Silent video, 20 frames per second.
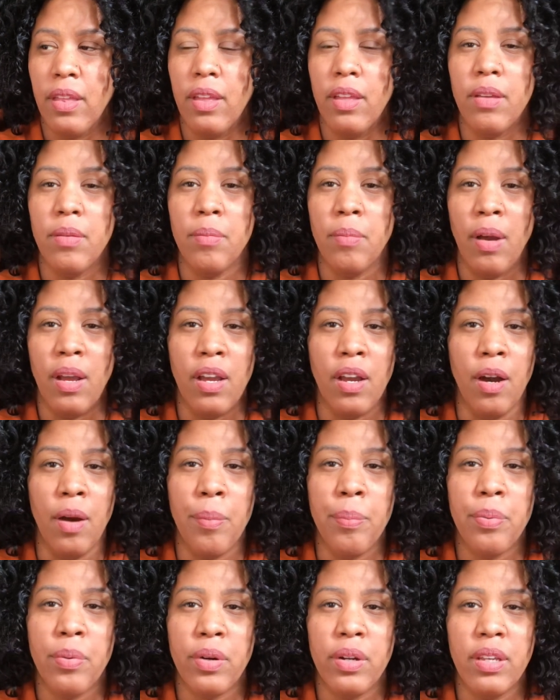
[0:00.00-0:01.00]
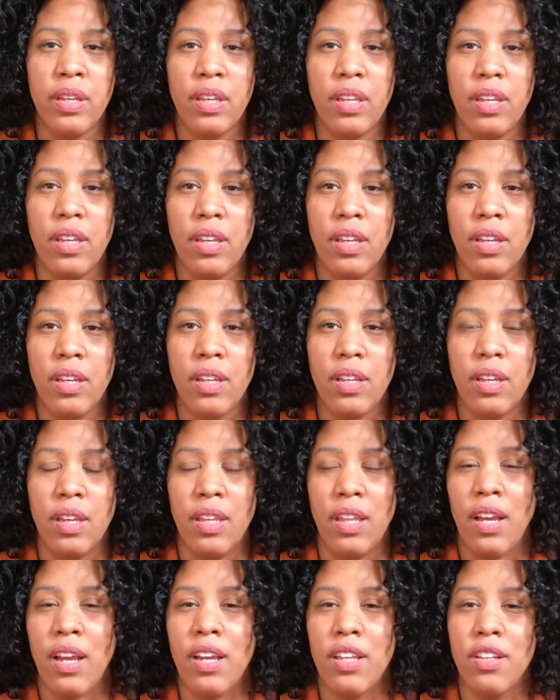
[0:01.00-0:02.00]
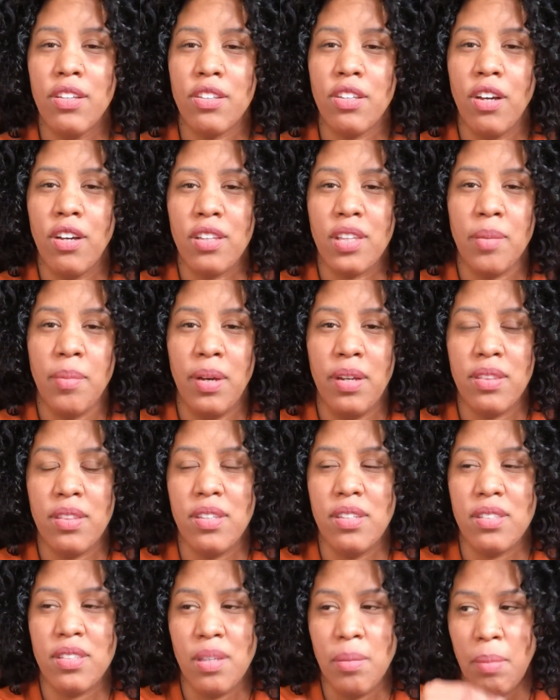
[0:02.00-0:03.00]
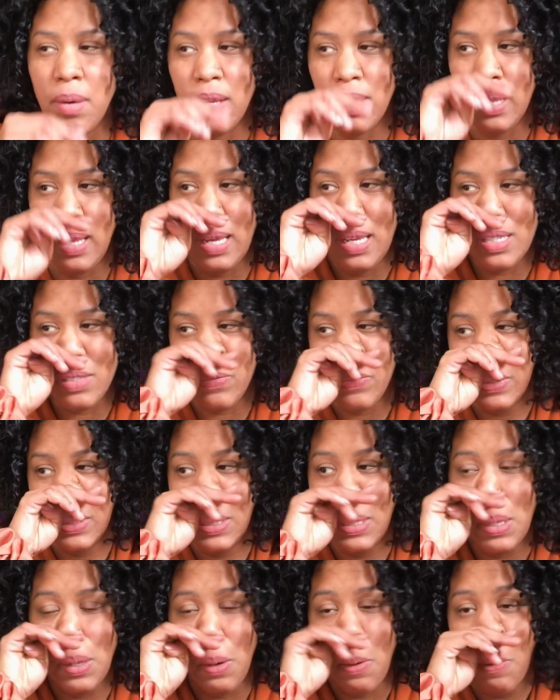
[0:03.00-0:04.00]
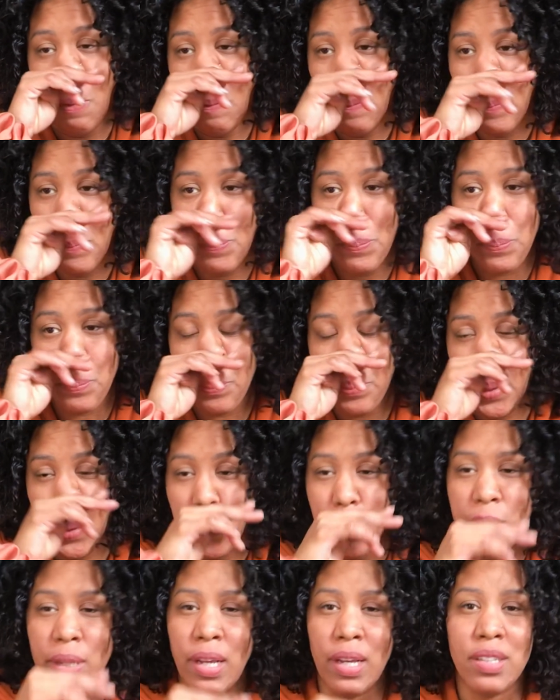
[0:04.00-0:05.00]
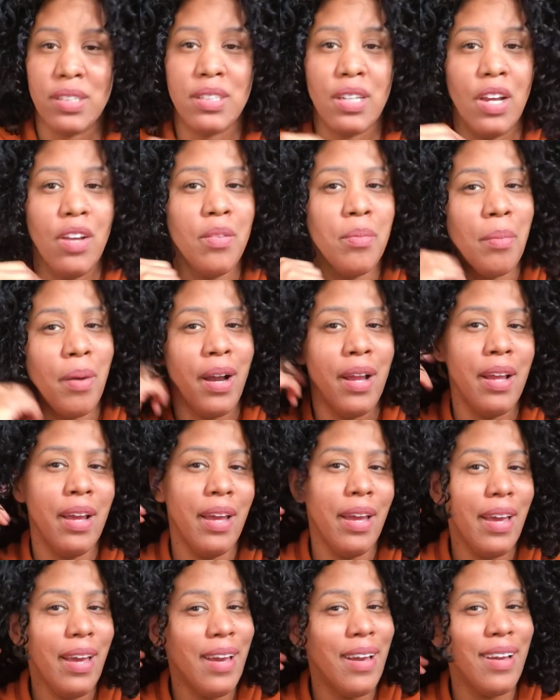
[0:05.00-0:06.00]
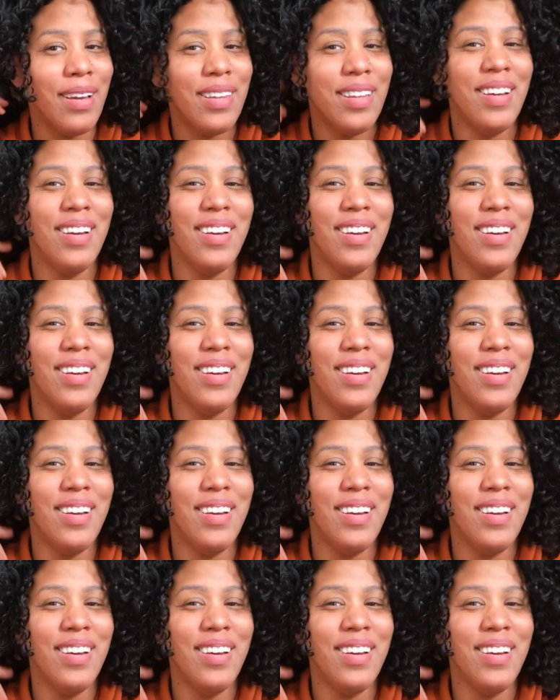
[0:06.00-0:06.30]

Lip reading: my upbringing, and I kind of talked about this in my last video when I shaved my head,